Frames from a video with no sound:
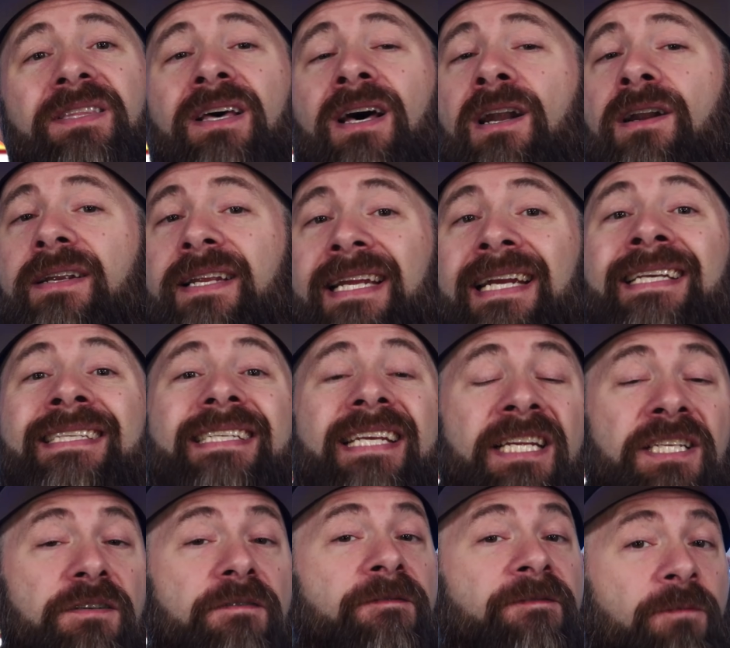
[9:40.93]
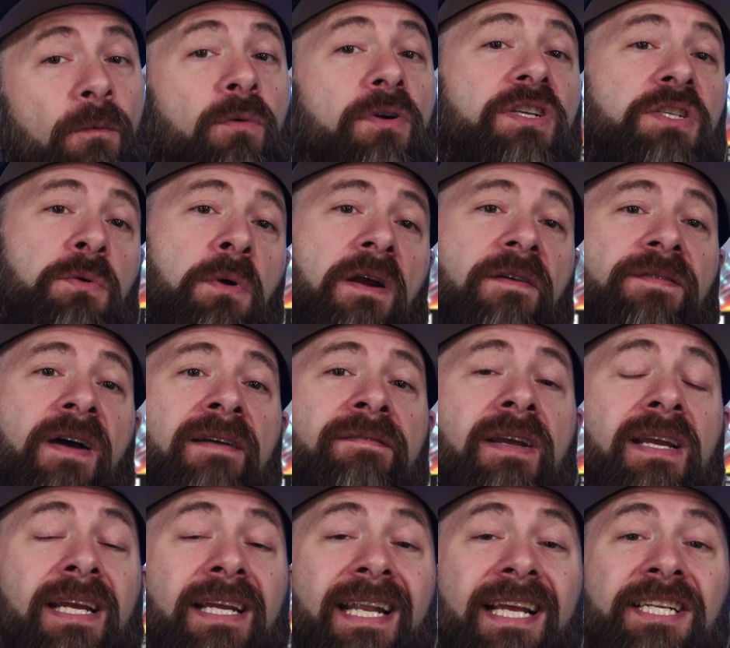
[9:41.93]
the 100 gigs into four 25
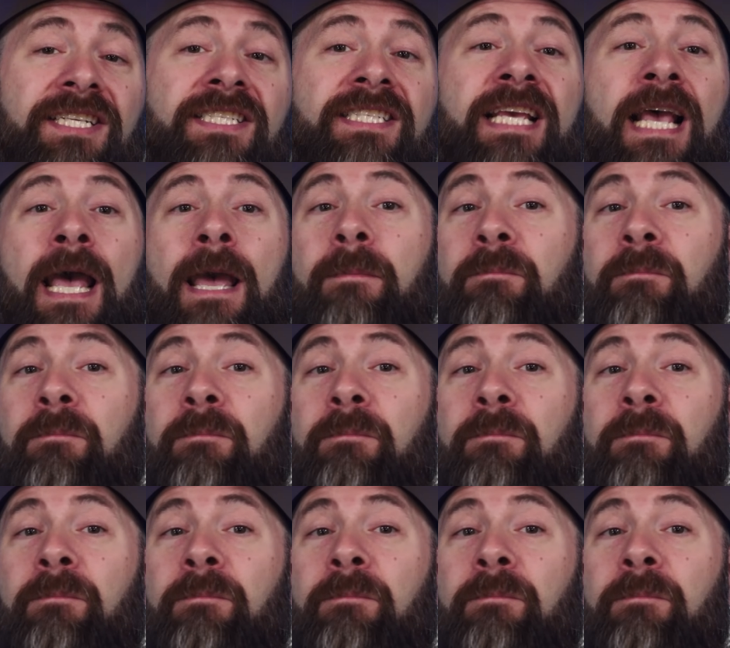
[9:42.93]
gig connections,